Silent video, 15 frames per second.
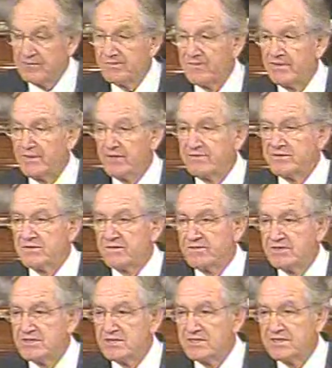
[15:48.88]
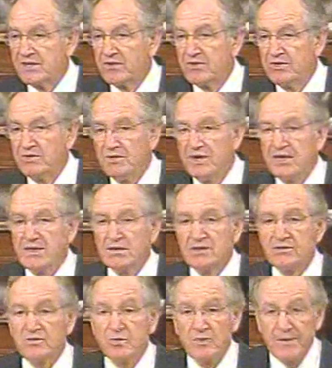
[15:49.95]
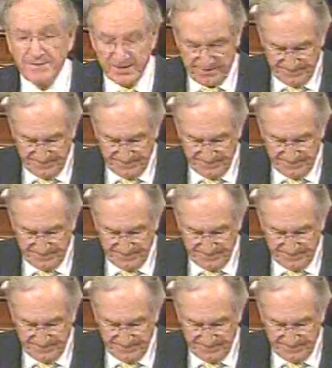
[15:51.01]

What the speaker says: preventive services that are unique to women.